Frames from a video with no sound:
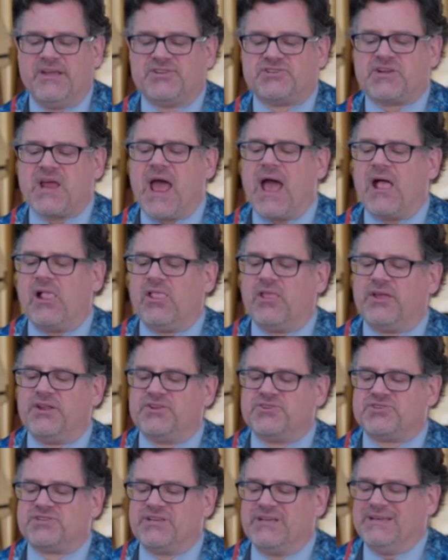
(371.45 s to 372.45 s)

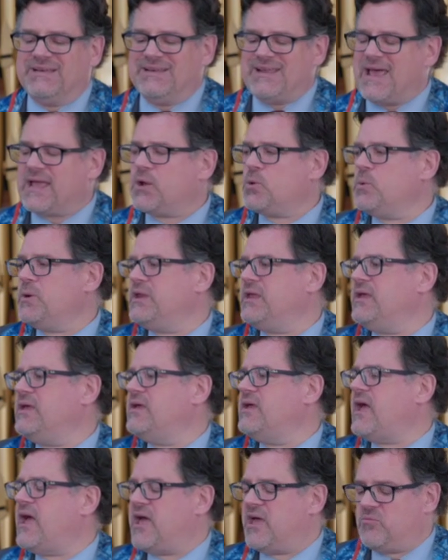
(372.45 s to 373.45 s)
challenged
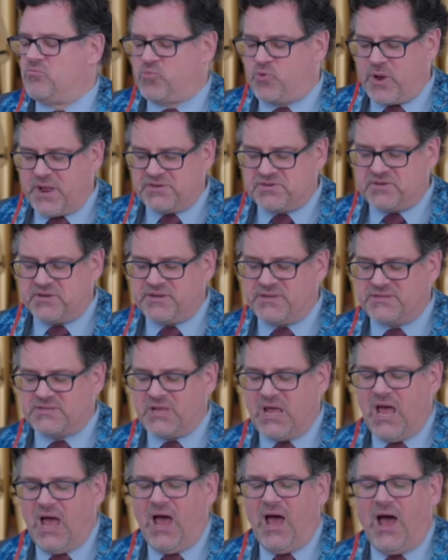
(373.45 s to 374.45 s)
inequity and prejudice,
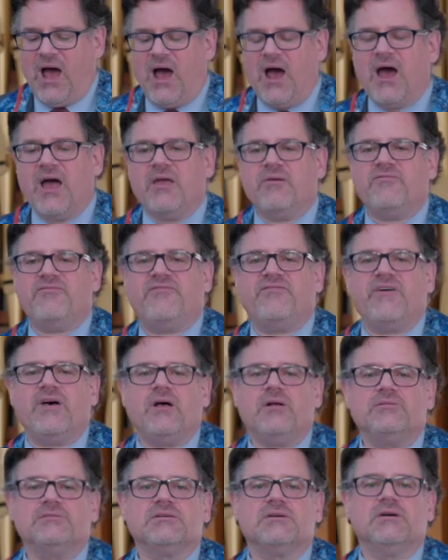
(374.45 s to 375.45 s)
I've
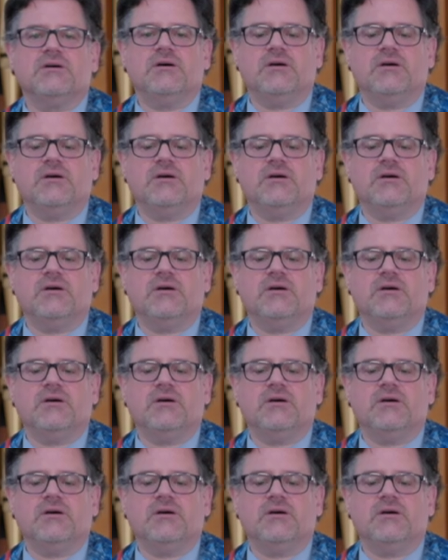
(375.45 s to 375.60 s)
felt